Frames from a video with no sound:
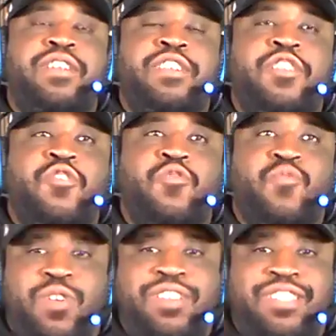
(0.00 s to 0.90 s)
to do
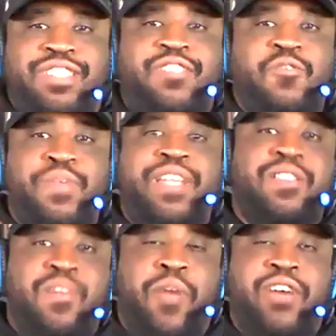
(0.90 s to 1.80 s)
was to beat
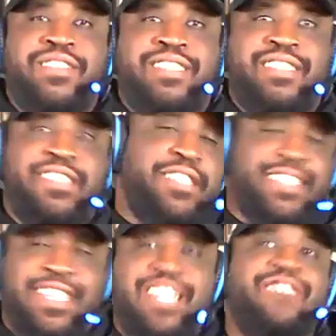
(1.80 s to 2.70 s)
the Boston Celtics. He didn't